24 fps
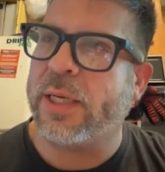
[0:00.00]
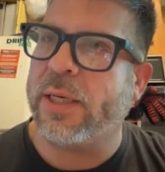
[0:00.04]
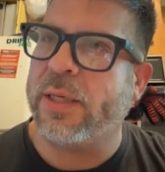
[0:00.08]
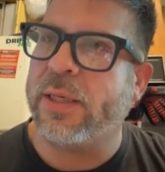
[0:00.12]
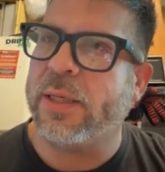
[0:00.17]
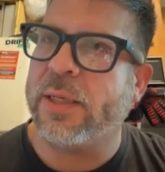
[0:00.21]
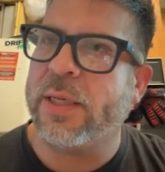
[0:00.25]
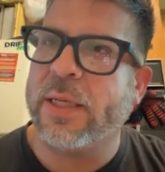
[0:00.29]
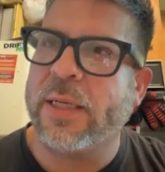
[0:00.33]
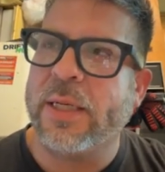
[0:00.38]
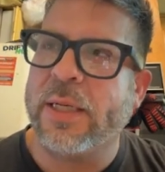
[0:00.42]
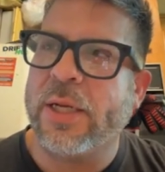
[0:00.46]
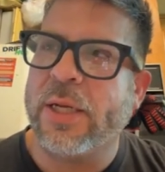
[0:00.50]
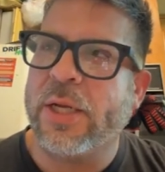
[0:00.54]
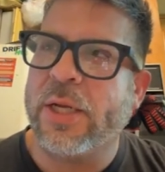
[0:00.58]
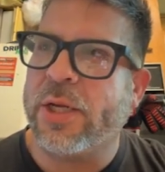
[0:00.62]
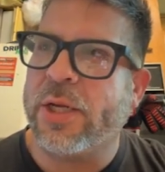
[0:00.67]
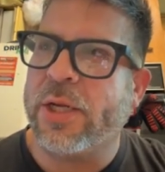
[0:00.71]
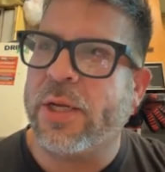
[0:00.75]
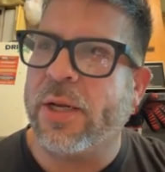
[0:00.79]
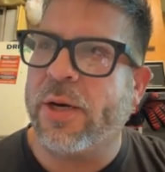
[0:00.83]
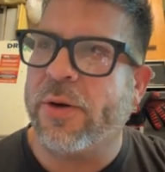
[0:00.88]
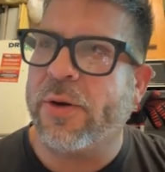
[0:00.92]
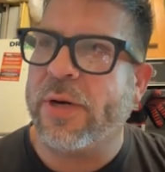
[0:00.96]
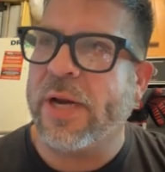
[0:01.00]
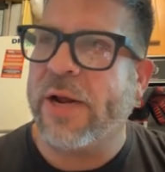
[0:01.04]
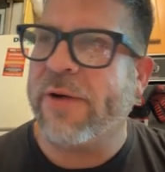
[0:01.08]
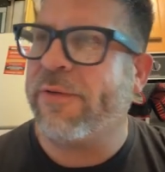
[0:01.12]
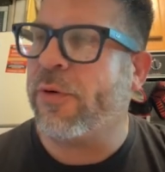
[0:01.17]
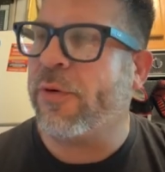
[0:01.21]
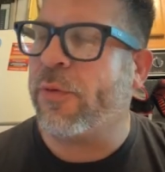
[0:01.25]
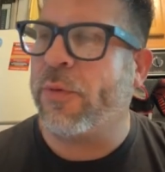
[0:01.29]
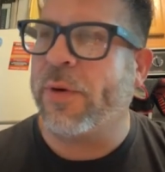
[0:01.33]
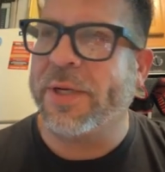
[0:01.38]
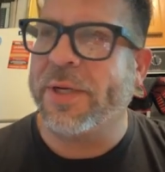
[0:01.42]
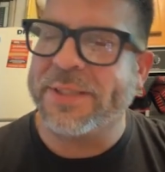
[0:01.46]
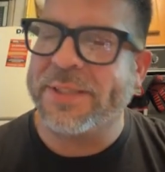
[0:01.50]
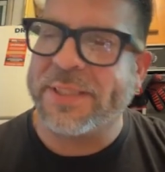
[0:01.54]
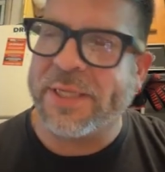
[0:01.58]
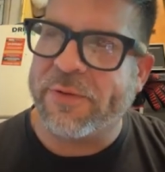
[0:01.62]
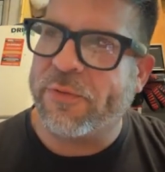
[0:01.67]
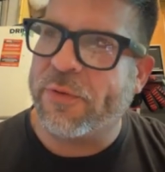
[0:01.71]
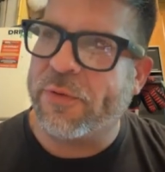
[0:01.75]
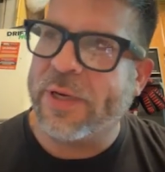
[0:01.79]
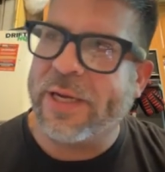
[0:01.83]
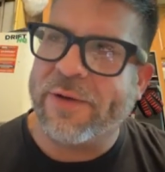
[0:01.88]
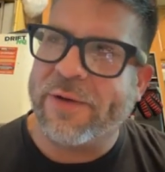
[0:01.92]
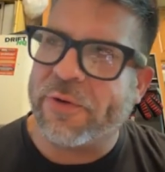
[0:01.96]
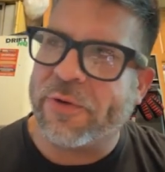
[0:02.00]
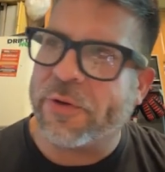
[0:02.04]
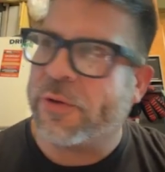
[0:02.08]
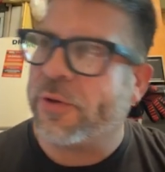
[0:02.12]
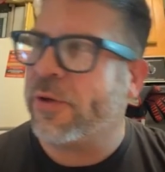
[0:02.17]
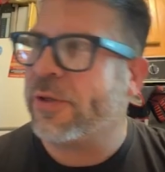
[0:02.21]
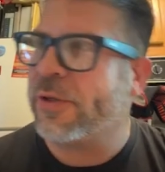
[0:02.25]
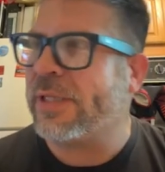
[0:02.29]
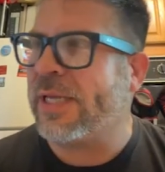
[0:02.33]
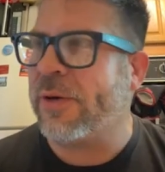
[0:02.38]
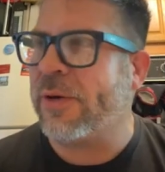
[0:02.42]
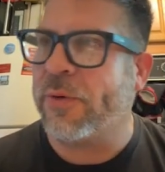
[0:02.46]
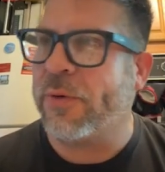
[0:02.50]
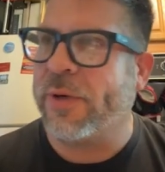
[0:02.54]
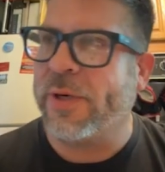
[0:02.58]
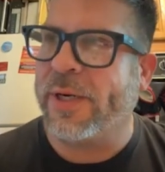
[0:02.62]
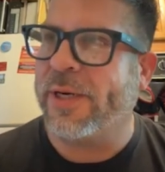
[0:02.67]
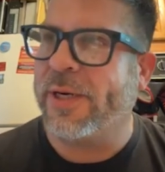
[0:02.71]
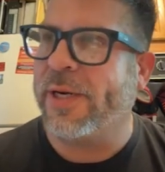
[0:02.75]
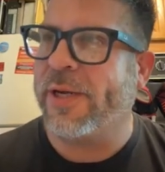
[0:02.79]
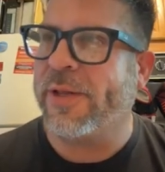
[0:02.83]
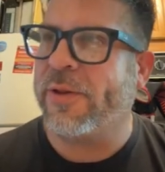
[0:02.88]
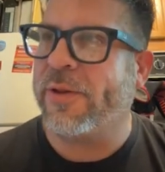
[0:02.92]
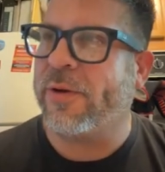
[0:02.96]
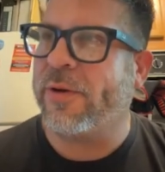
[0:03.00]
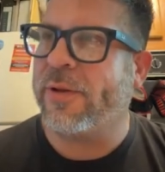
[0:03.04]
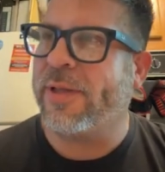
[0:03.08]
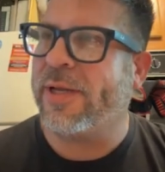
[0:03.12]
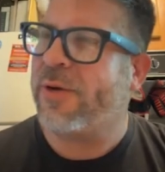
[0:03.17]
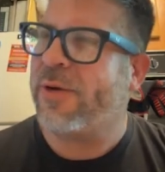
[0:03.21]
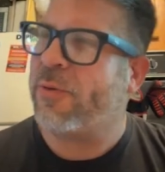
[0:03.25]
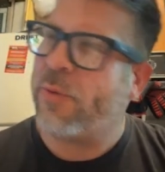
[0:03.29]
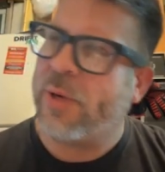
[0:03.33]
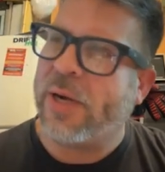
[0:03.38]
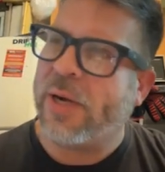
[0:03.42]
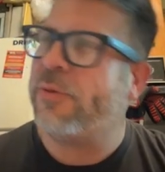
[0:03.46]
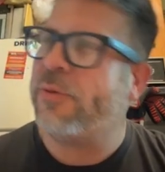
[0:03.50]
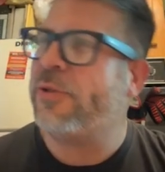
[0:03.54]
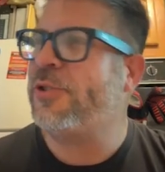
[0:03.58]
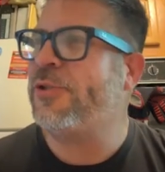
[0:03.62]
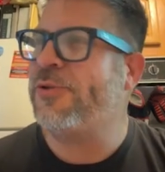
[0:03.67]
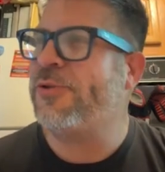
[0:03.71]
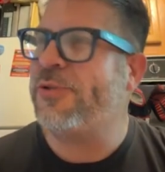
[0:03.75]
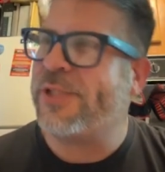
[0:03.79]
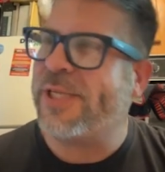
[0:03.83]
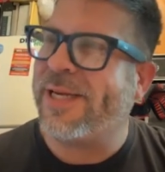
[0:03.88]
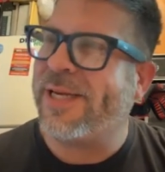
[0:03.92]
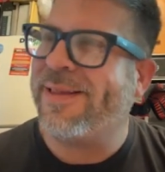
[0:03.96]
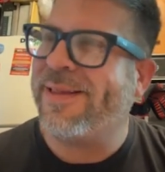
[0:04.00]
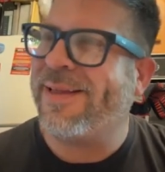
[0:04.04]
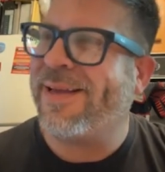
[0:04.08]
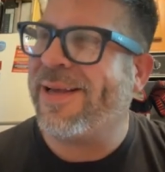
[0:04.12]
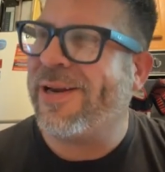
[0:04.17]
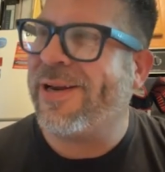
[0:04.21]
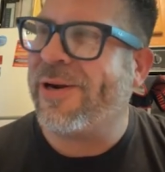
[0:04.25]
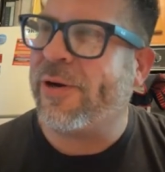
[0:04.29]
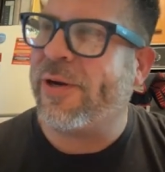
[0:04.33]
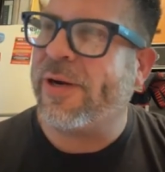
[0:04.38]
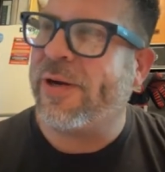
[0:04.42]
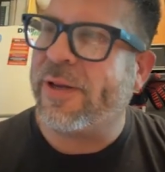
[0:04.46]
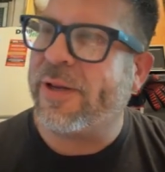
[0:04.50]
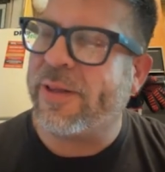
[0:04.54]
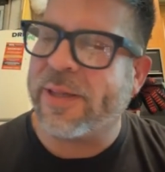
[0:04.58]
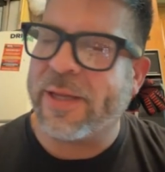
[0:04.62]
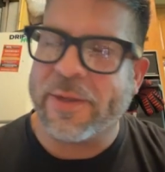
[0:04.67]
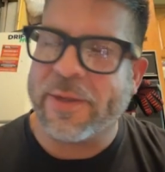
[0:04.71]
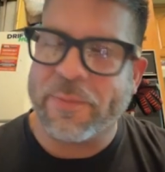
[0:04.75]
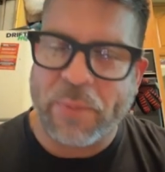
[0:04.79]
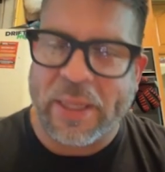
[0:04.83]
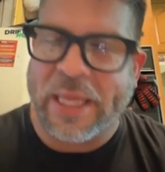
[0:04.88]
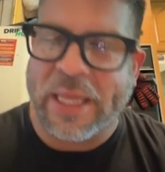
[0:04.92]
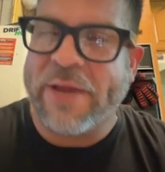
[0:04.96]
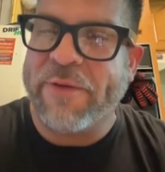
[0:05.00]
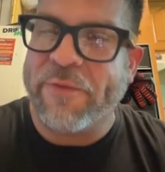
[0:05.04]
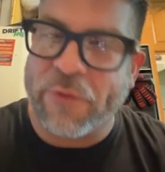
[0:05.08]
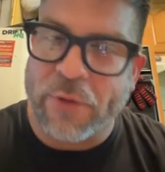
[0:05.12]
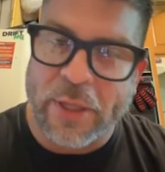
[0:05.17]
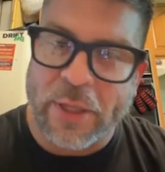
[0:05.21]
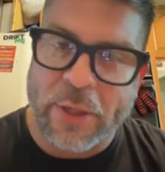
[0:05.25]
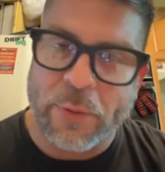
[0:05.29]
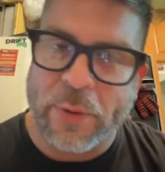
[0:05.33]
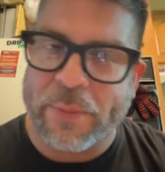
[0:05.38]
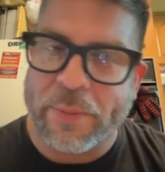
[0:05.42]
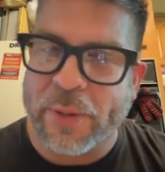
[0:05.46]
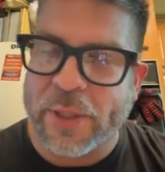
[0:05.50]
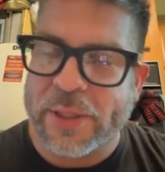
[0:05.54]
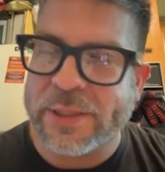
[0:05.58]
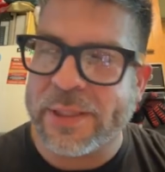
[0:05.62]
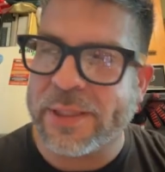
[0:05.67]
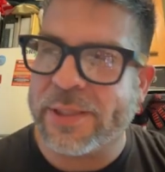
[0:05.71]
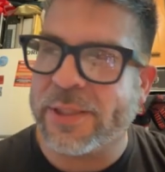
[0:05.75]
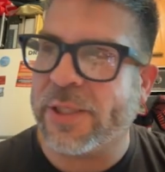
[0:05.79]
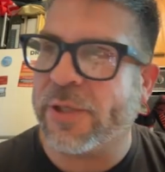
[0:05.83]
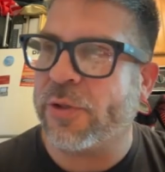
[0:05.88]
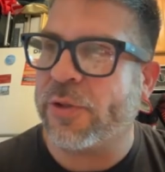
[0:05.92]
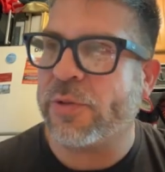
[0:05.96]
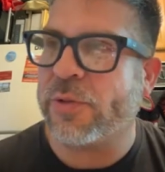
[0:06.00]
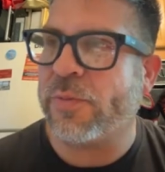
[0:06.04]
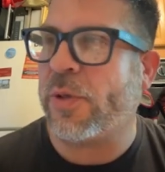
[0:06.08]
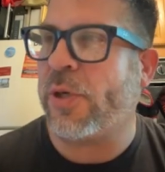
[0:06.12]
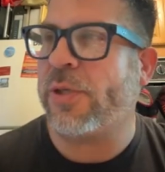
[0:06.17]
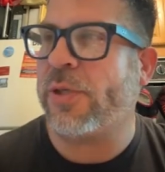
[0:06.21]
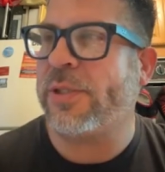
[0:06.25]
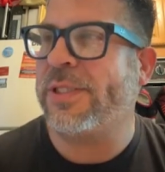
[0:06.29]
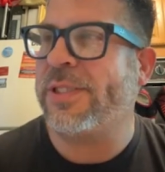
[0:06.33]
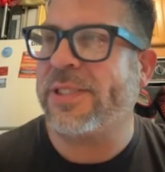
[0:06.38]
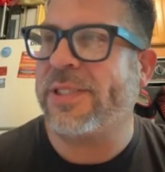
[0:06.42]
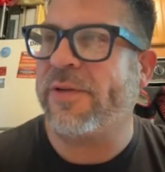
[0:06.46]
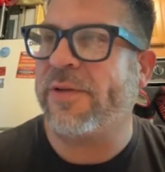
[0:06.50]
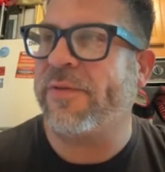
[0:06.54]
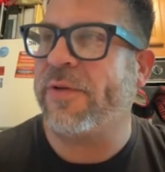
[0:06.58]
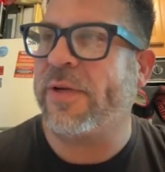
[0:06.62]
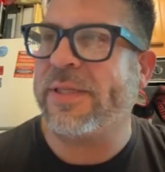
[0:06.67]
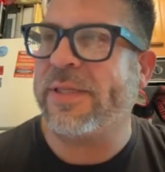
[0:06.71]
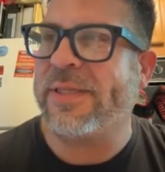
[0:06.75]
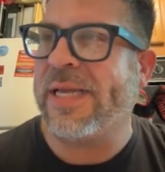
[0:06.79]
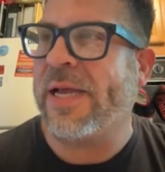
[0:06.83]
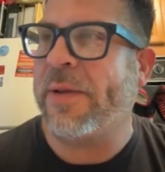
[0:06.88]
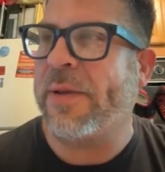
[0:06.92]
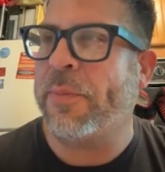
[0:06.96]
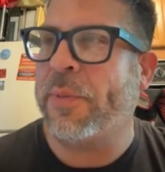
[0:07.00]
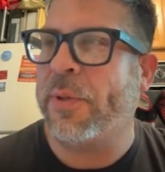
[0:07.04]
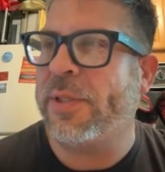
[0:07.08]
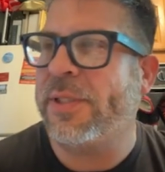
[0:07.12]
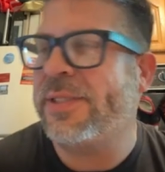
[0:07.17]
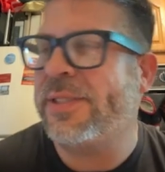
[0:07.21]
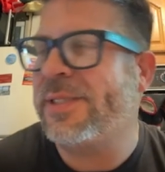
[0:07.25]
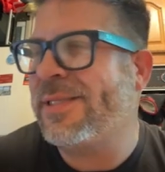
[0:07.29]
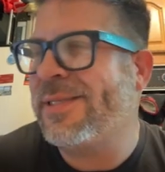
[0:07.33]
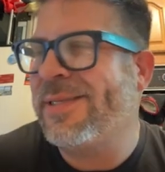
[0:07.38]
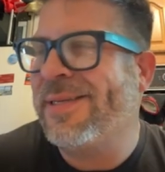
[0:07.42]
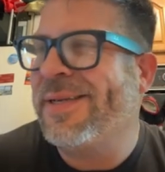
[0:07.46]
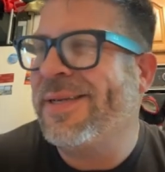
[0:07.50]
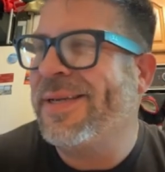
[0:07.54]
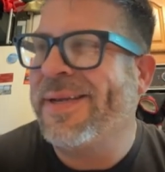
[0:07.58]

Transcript: And never once have we ever looked at one another like, why would you say that? Or anything. Playfully, we bust each other's balls and stuff like that. But it's,